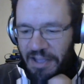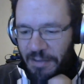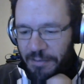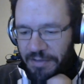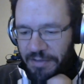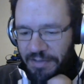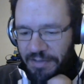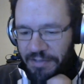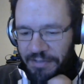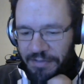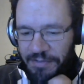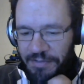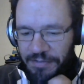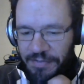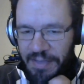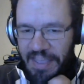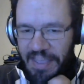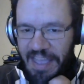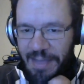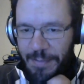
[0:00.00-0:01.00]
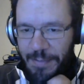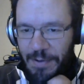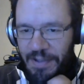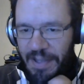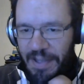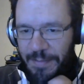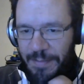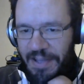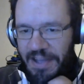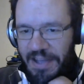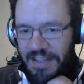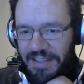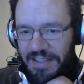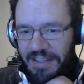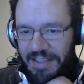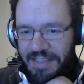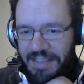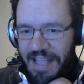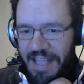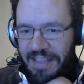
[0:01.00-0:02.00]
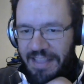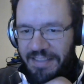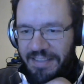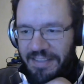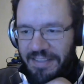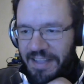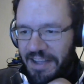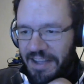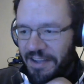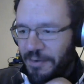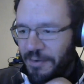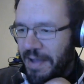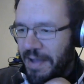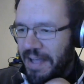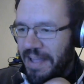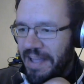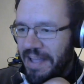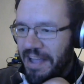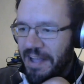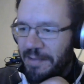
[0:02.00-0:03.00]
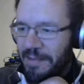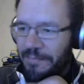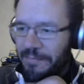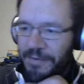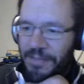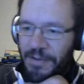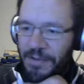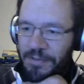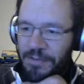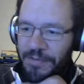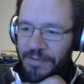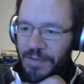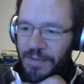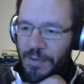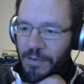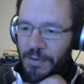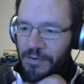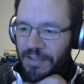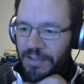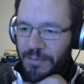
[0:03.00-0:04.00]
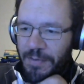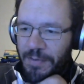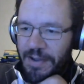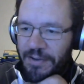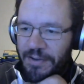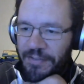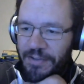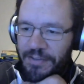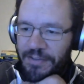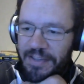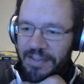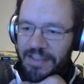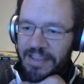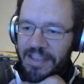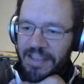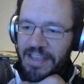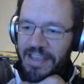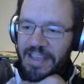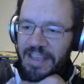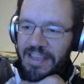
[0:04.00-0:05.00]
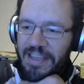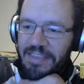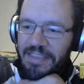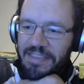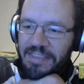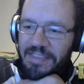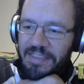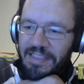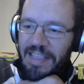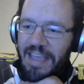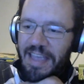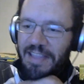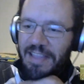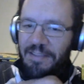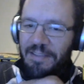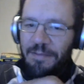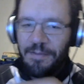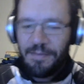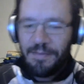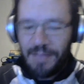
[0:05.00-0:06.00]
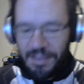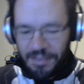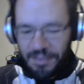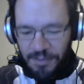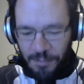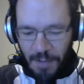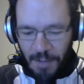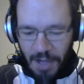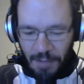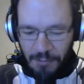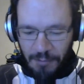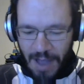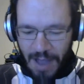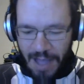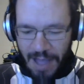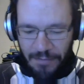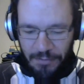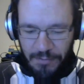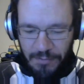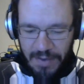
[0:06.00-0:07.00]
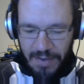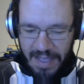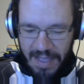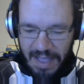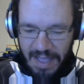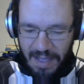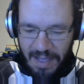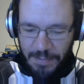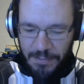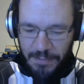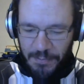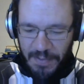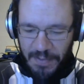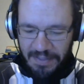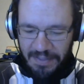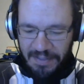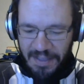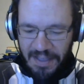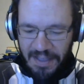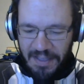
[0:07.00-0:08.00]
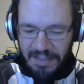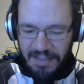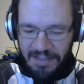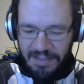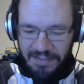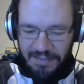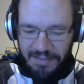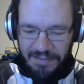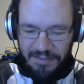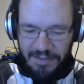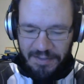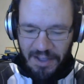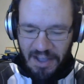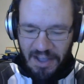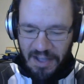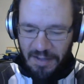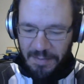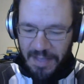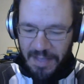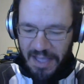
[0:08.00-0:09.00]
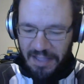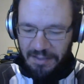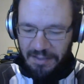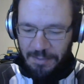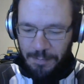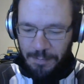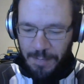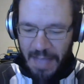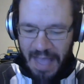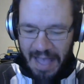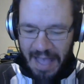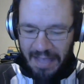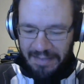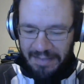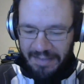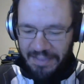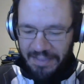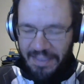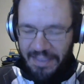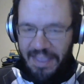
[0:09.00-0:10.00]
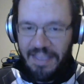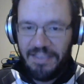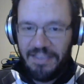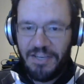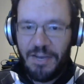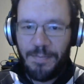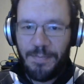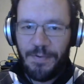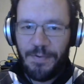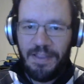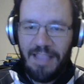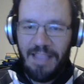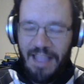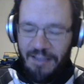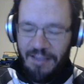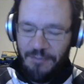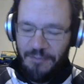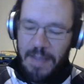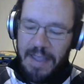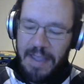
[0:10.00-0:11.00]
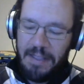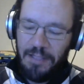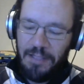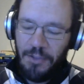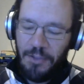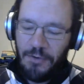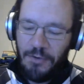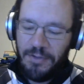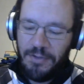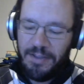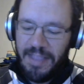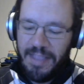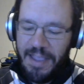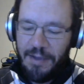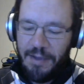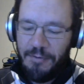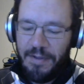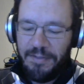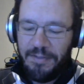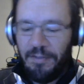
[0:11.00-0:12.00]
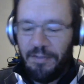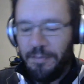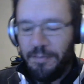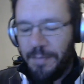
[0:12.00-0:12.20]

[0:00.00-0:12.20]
was thinking about coming on and decided to duck away. For those of you who are unaware, there's a small rivalry between Tom and Pat in the Jeopardy Live panel Learned League Grundle.